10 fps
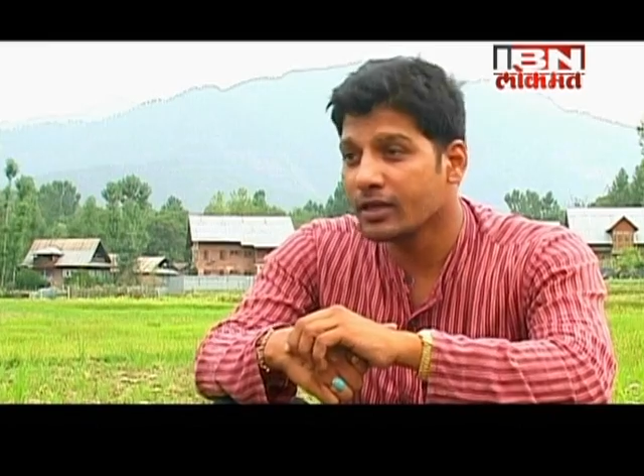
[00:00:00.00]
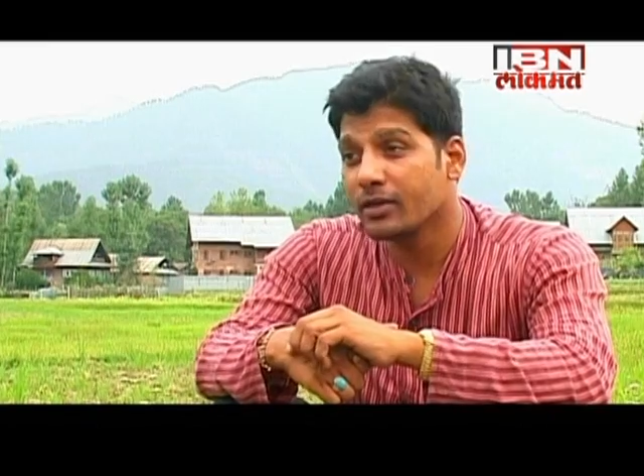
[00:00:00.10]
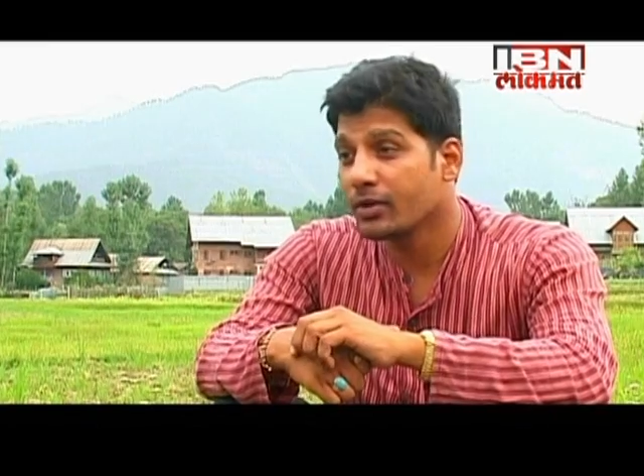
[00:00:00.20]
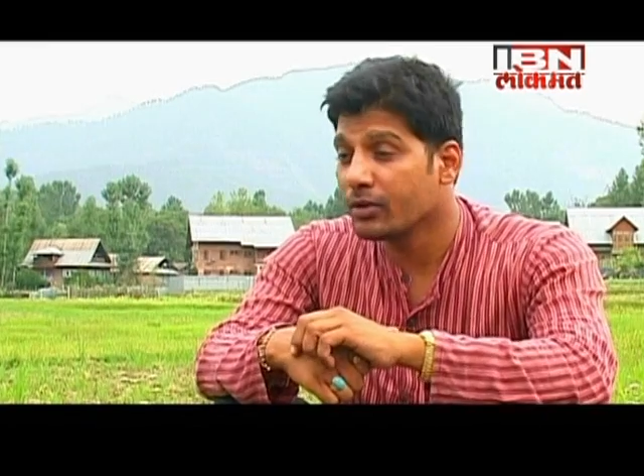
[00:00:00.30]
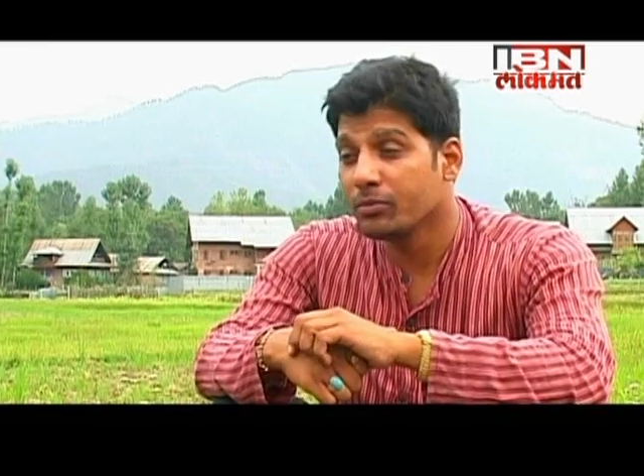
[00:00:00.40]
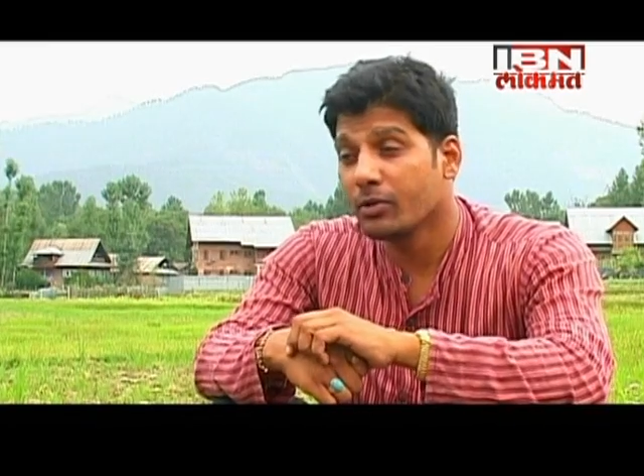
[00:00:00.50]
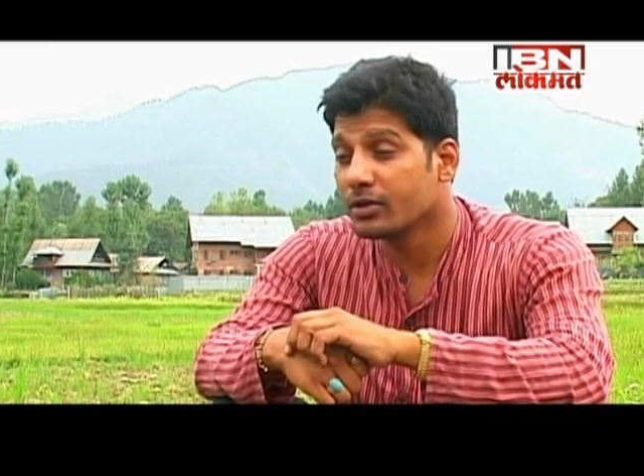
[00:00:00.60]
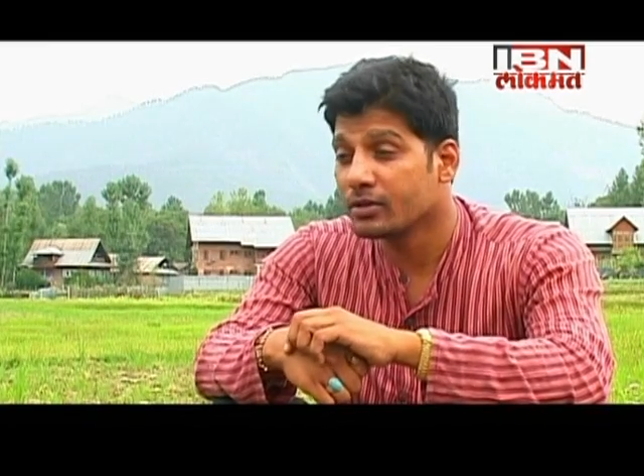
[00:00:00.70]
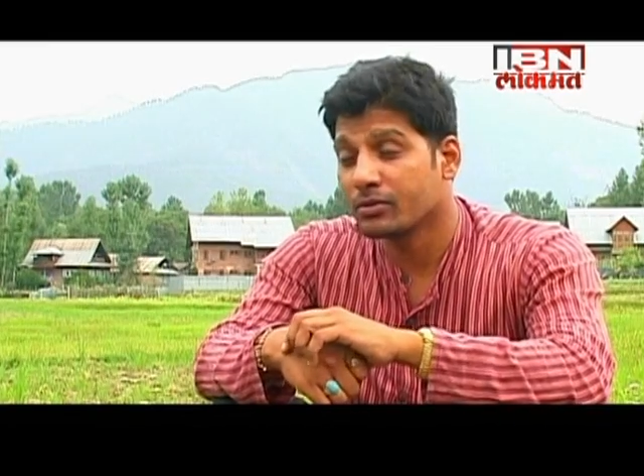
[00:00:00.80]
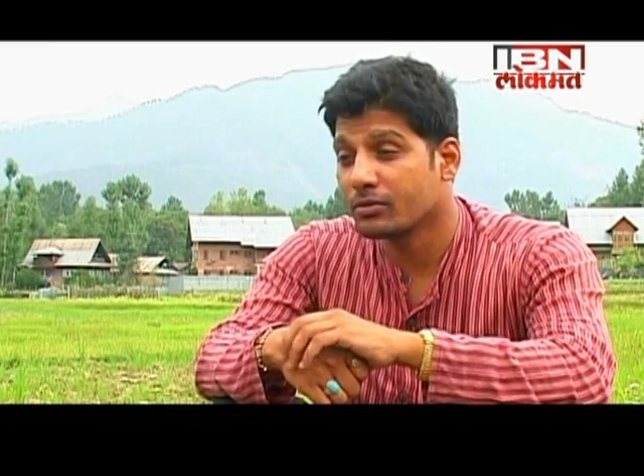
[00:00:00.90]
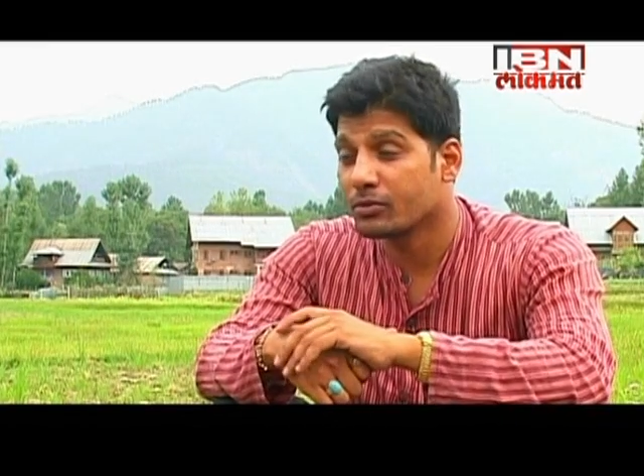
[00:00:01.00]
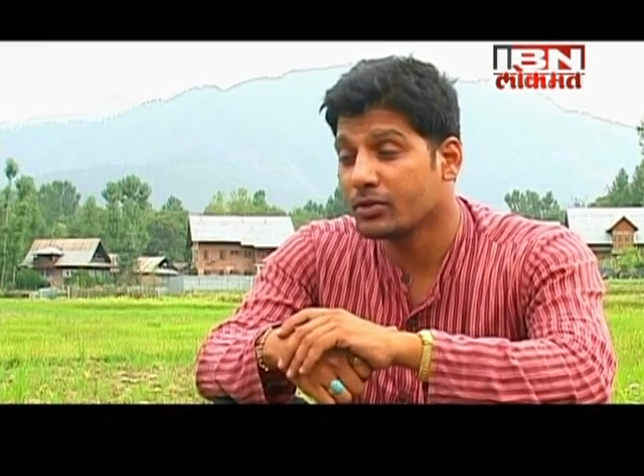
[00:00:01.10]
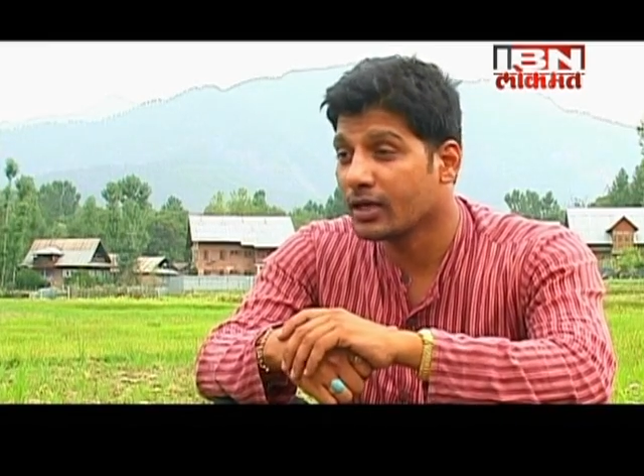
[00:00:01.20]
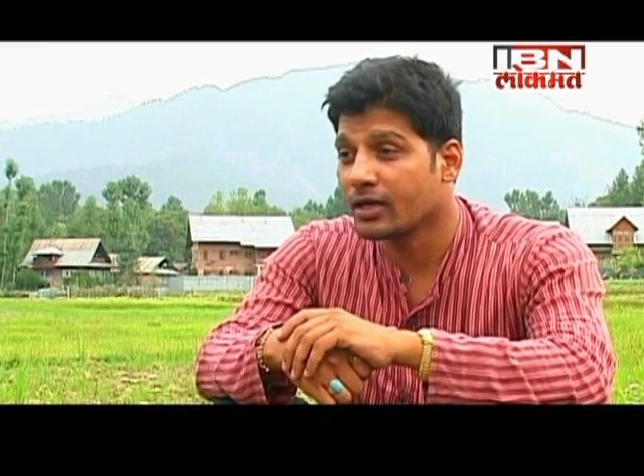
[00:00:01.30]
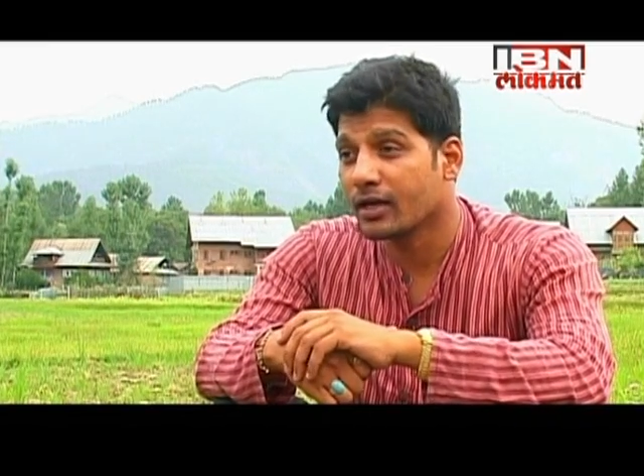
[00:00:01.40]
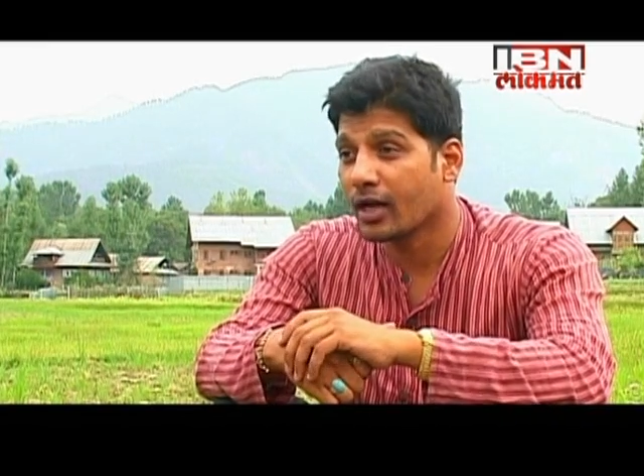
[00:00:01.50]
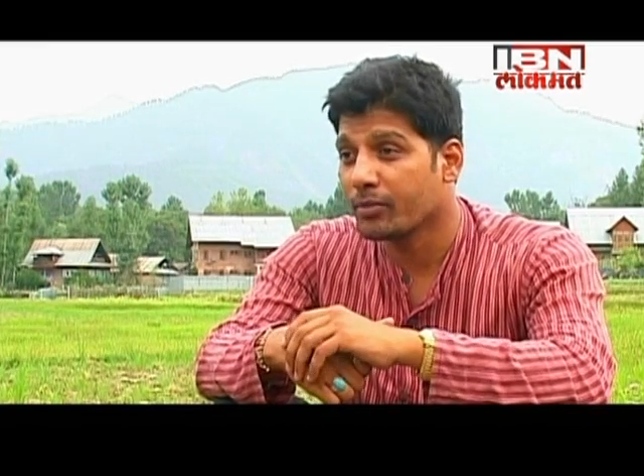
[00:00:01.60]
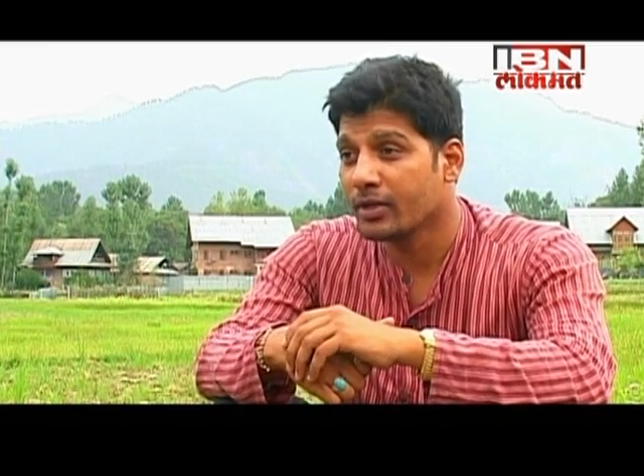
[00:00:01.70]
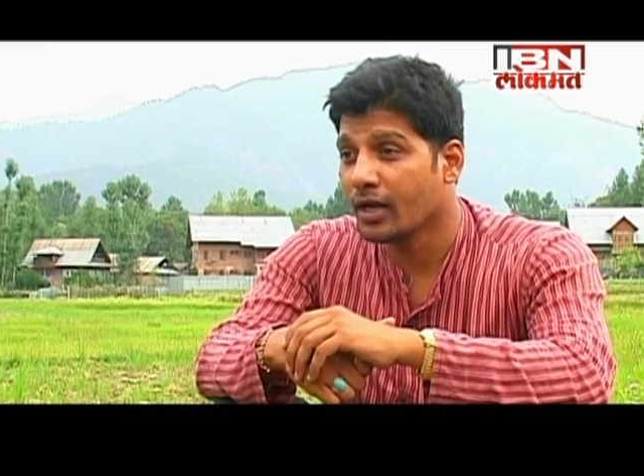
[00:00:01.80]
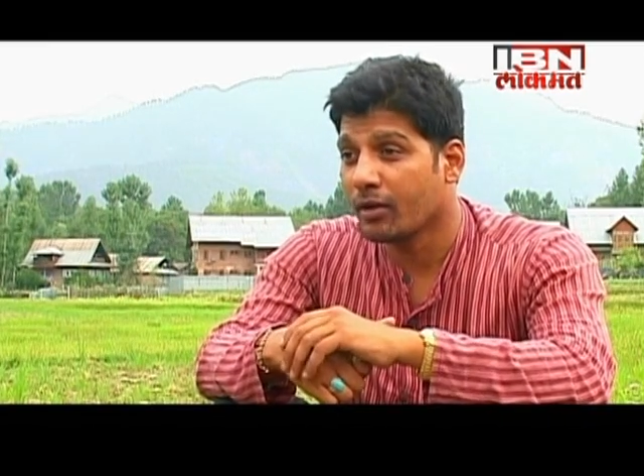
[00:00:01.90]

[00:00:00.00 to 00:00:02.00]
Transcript: Muslim who would kill us